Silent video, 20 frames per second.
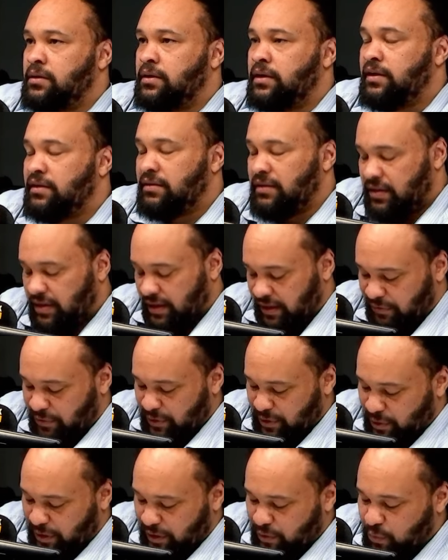If you
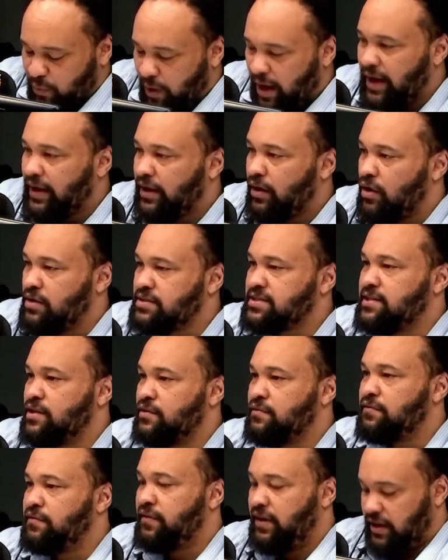look at why Oslo
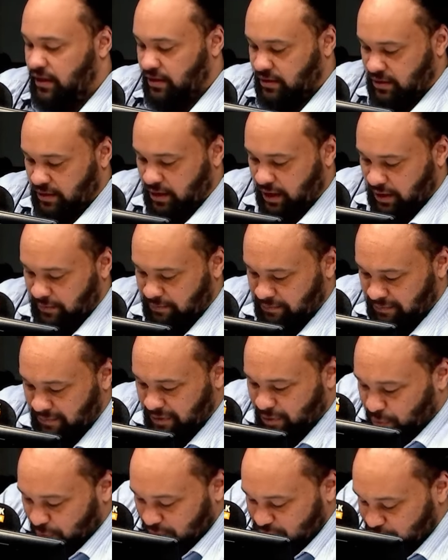failed,
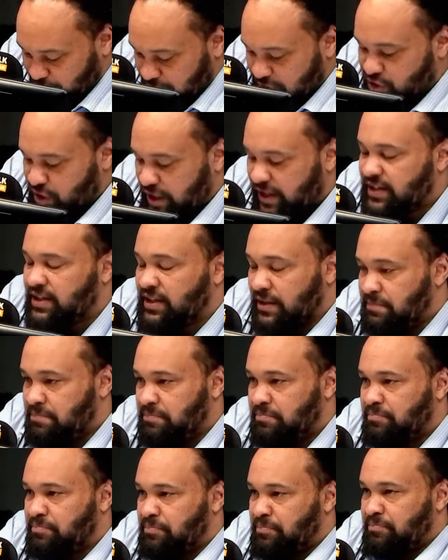it was rejected
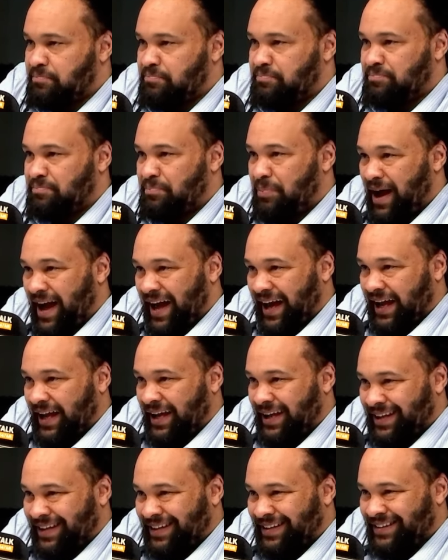by
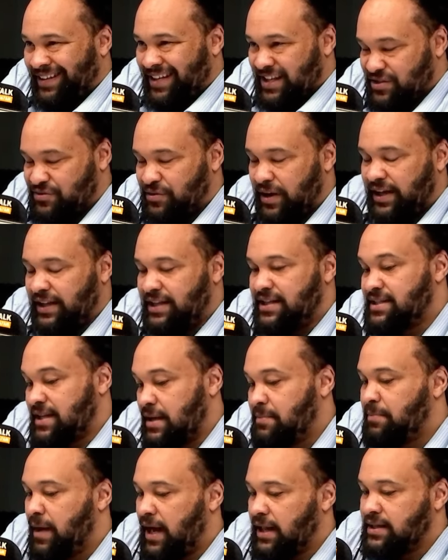Israelis
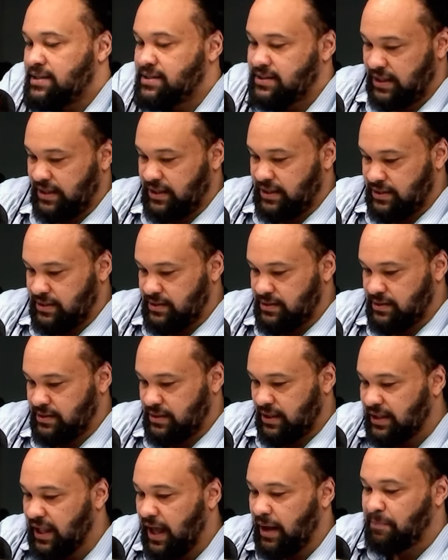and Palestinians
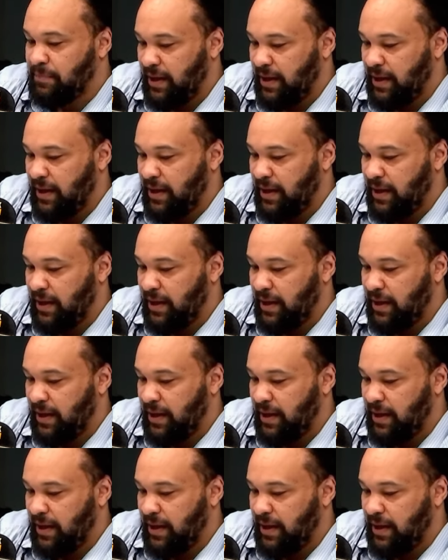alike.